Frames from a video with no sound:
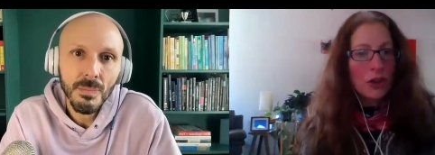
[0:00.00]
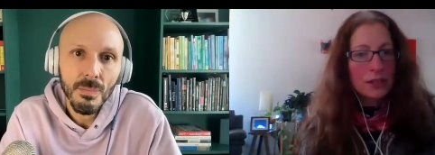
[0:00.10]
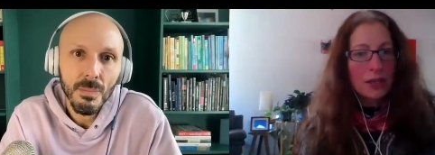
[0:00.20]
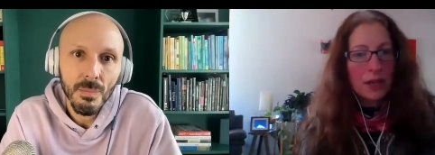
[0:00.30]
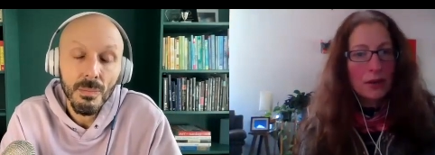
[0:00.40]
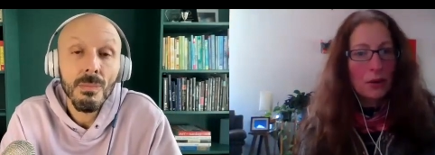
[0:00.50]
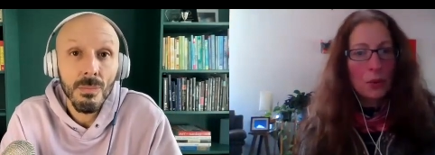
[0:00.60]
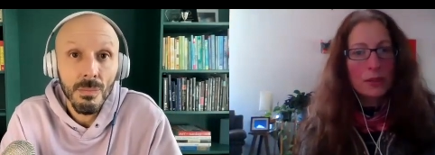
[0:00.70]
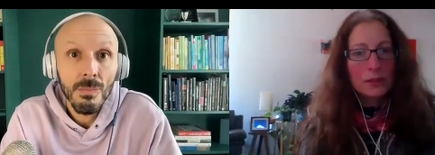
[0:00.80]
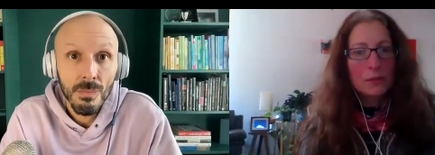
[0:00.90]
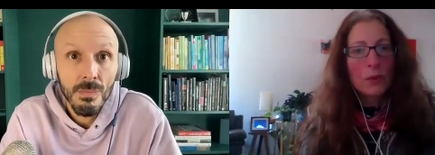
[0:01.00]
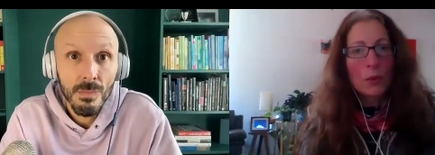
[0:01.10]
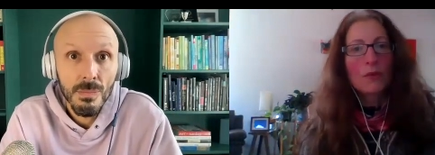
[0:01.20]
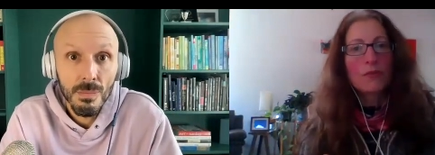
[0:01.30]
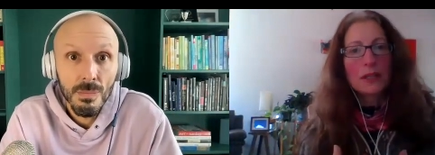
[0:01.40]
Speaker 1: today or what what we're
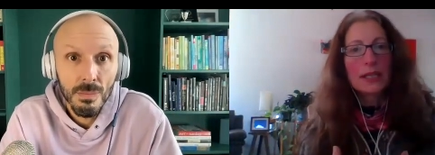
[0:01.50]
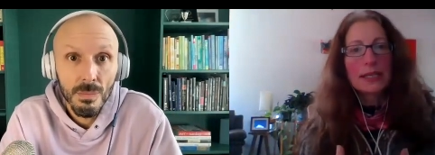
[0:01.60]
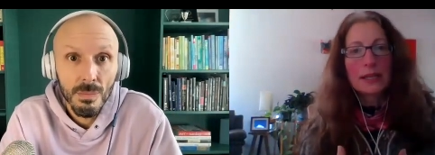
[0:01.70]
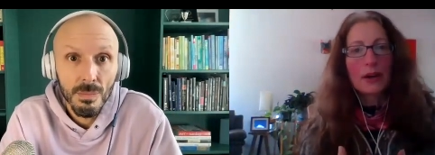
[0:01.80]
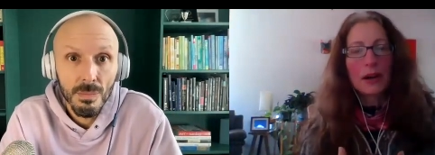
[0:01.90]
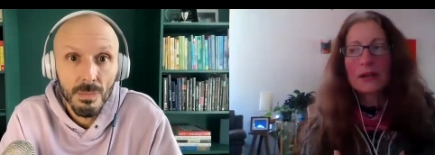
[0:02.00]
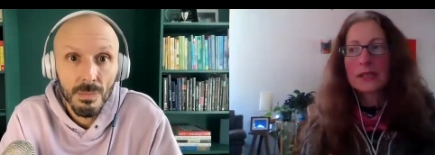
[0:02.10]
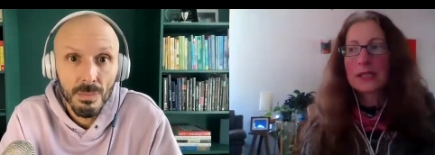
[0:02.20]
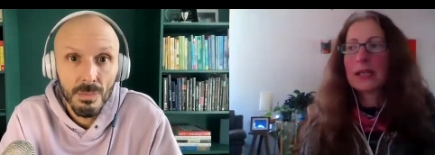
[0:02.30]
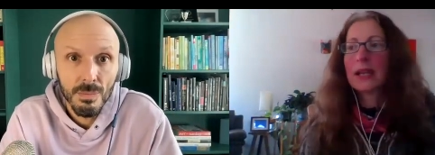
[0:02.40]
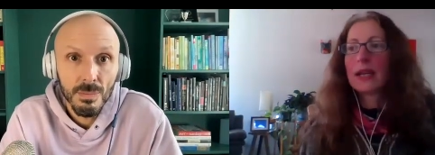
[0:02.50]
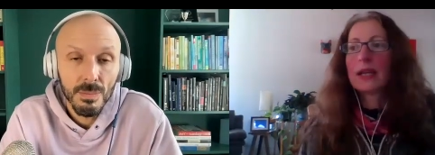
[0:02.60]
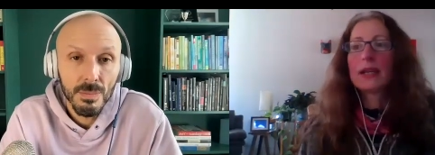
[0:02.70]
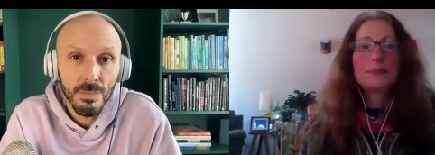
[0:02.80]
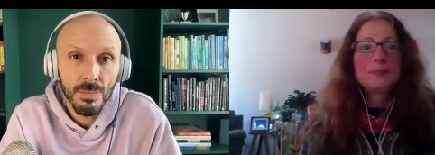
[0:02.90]
feeling is in our hearts today
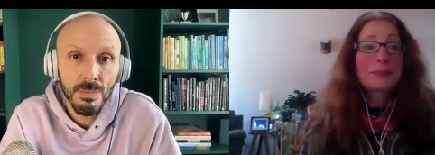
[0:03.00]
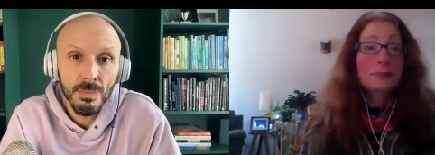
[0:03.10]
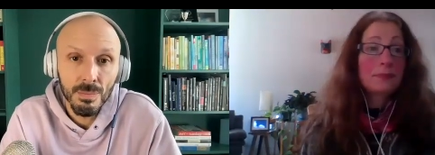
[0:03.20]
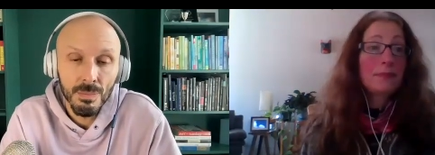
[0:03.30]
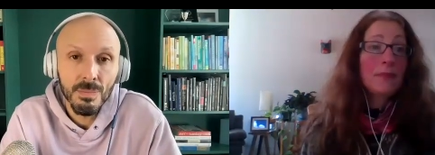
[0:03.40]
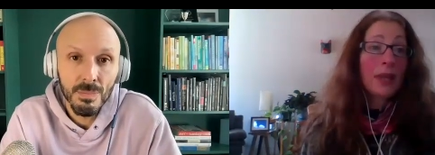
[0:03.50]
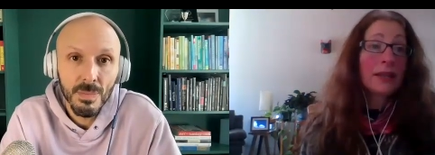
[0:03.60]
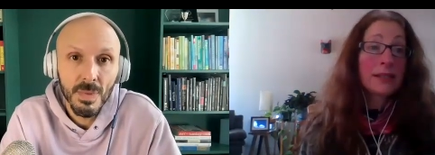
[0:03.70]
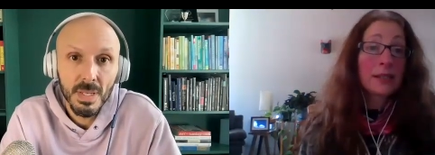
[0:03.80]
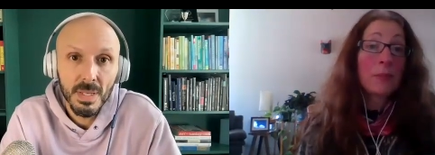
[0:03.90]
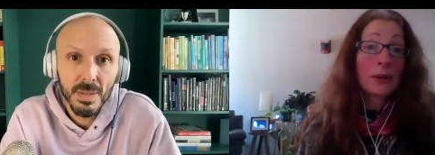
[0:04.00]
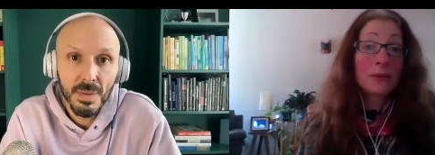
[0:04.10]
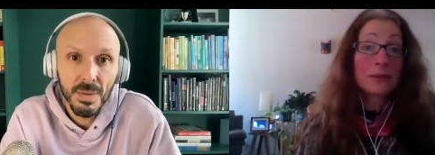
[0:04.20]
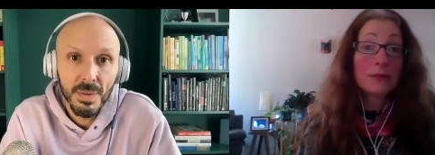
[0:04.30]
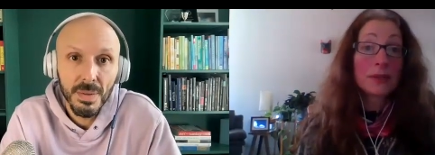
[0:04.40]
and mm-hmm. and it's about
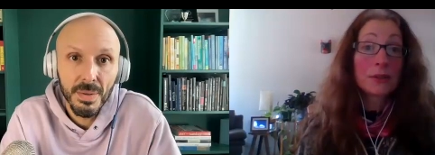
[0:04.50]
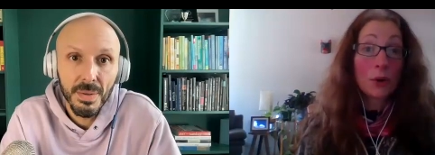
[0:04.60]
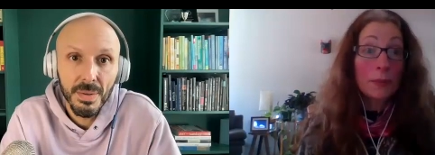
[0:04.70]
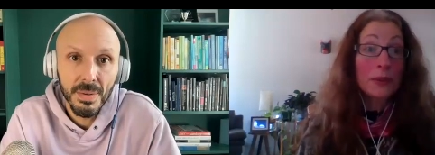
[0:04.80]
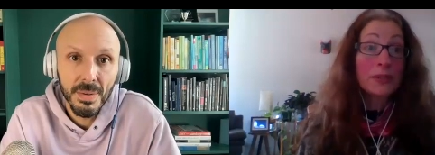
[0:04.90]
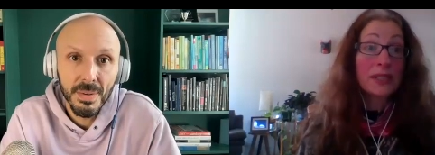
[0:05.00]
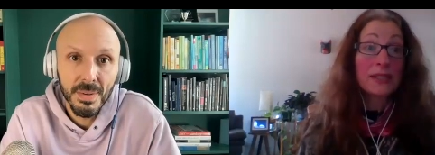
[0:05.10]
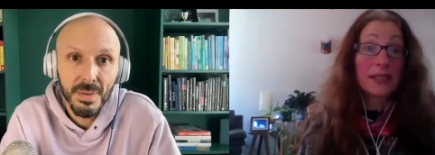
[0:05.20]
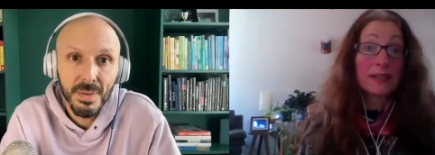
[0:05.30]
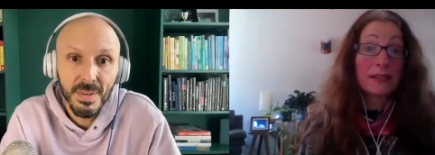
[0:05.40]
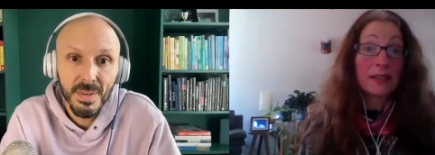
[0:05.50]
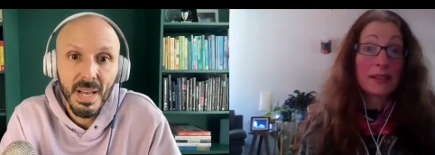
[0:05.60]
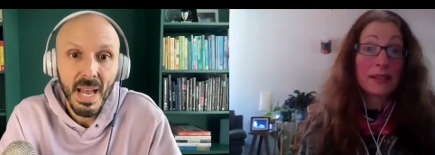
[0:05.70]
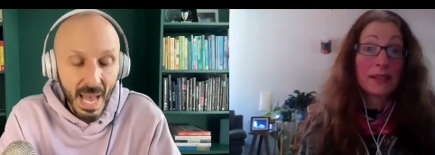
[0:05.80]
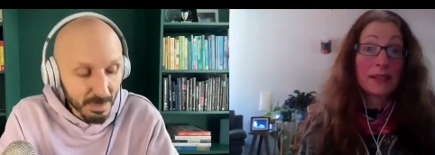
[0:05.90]
scorpio season
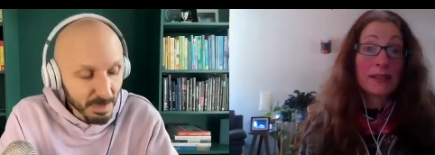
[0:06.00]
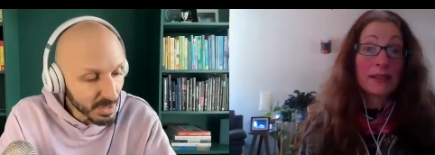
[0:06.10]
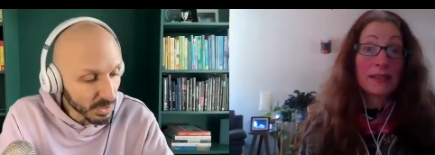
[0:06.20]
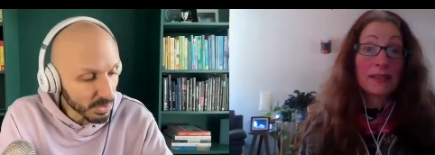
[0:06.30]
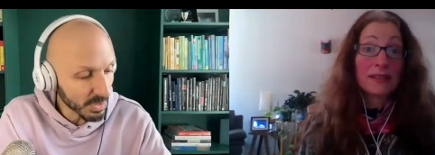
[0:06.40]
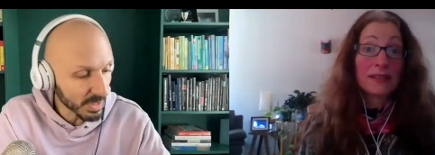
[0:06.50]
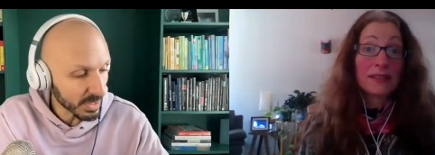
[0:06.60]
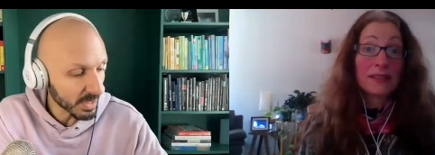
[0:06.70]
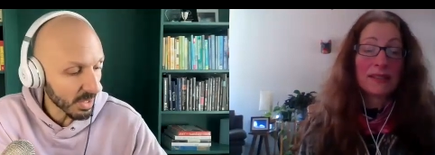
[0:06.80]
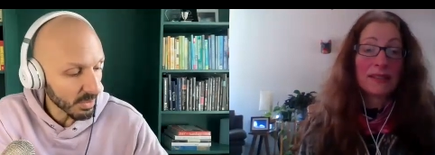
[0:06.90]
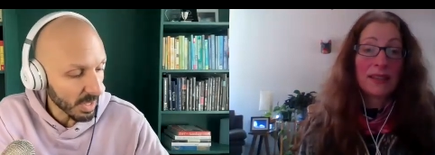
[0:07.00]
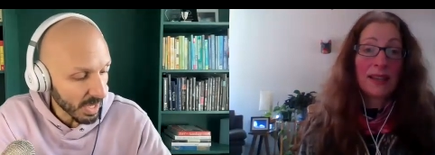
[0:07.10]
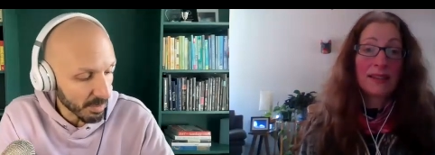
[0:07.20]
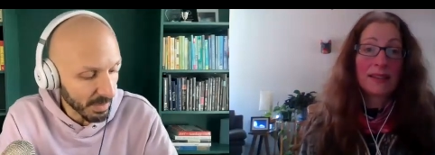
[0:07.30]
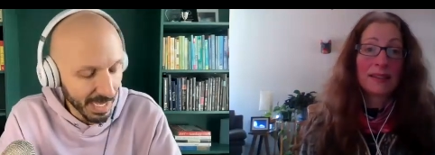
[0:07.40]
Speaker 2: Absolutely. You know,
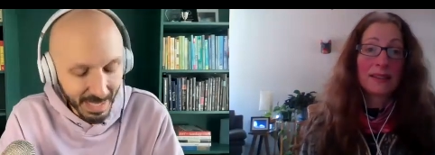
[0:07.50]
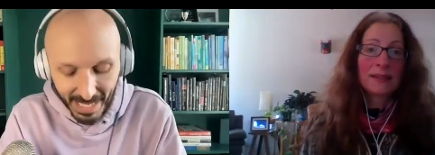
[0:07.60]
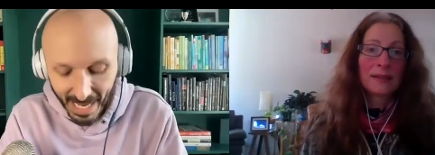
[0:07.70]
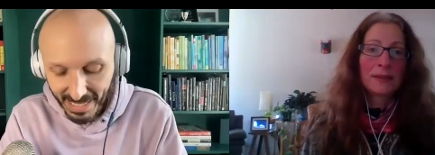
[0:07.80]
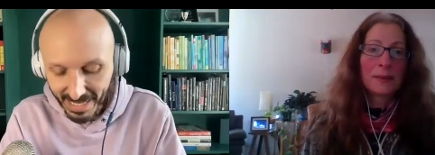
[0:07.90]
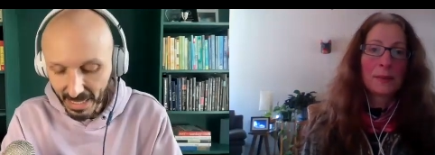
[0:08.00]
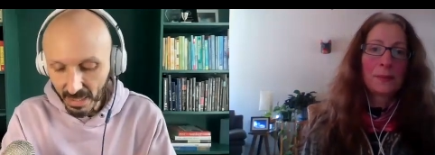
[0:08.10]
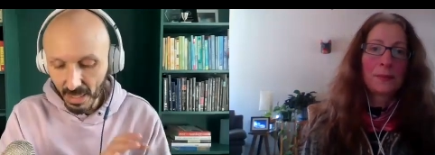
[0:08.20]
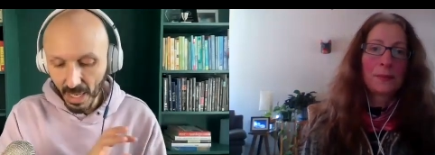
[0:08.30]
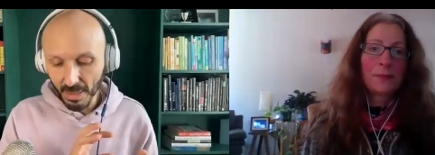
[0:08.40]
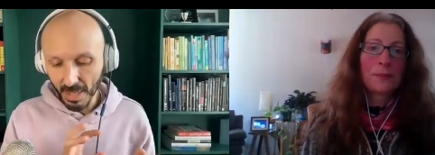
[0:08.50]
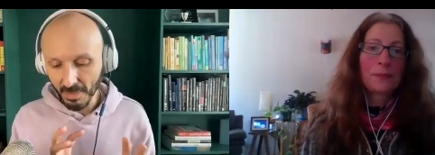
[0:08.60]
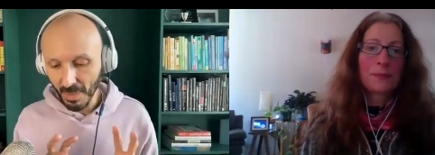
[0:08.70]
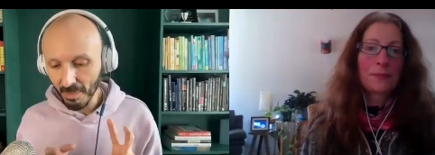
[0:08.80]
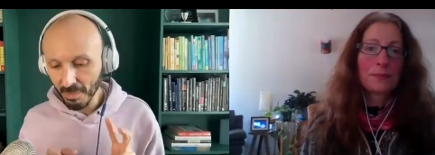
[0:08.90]
um, I, and I still, I,
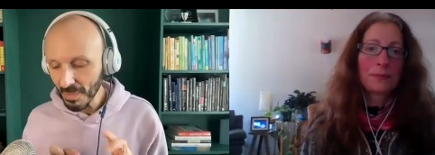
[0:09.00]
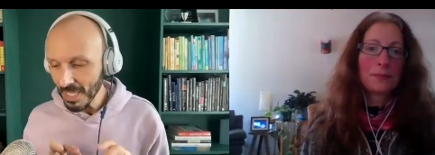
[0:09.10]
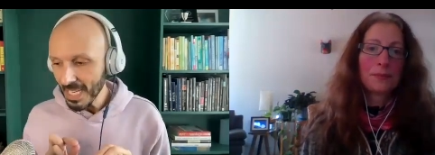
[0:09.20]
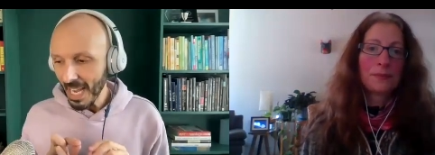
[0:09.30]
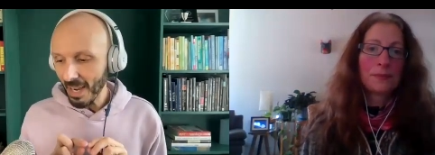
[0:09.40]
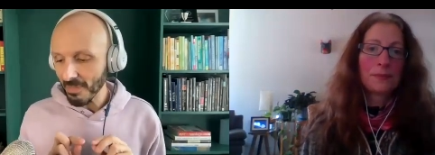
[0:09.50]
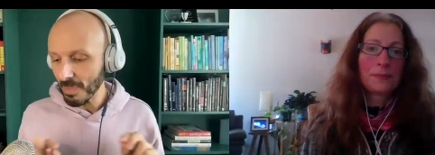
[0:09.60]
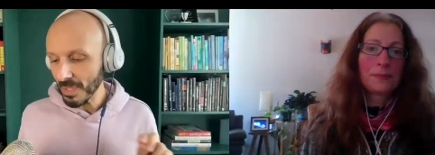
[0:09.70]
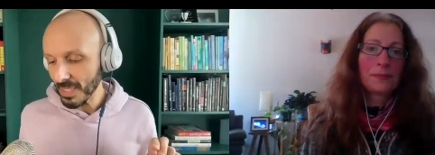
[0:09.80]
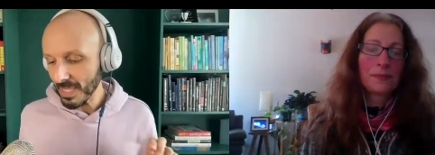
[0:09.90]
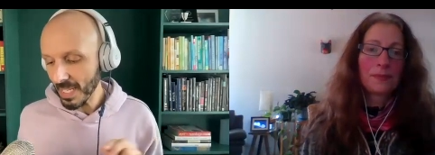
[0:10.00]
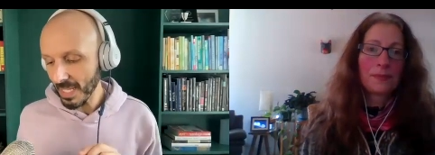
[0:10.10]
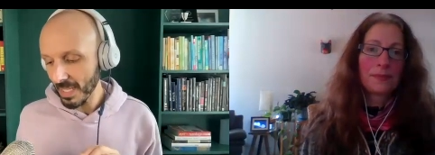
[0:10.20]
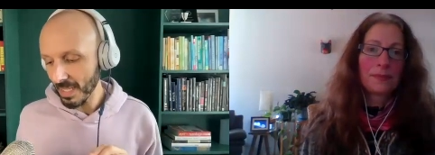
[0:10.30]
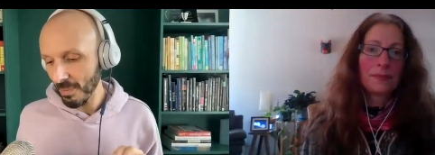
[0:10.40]
I, am I've been
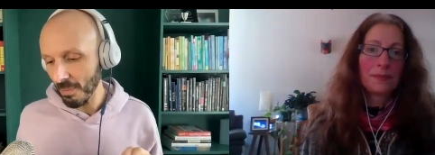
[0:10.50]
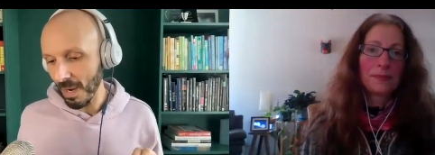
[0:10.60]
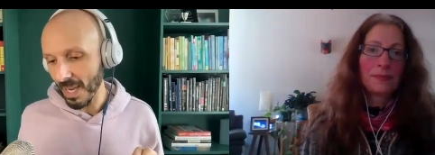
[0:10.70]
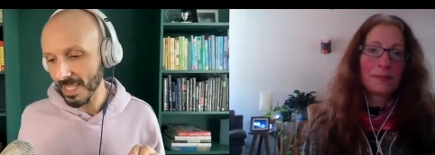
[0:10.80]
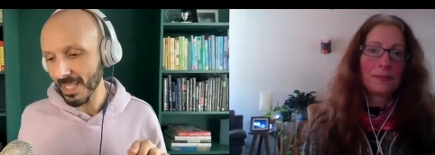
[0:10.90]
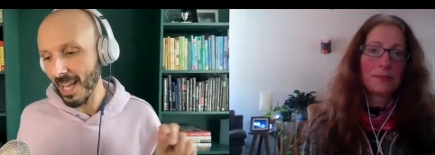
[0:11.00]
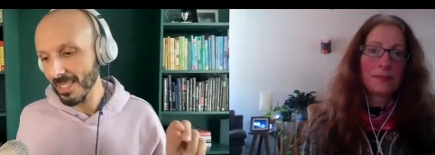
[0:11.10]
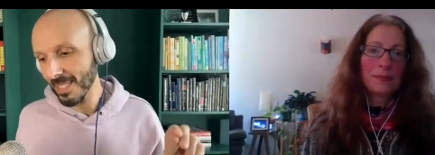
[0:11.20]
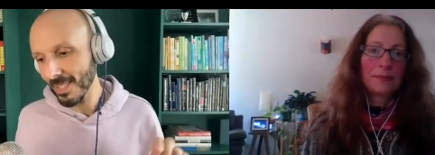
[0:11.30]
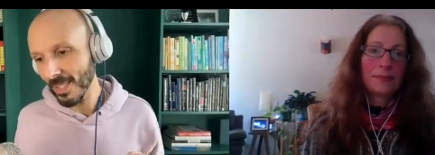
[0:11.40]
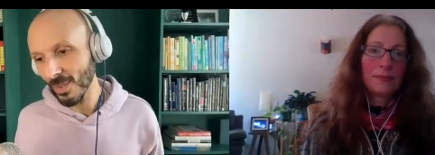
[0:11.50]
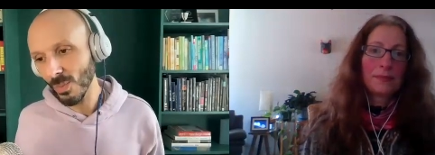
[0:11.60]
taking my classes this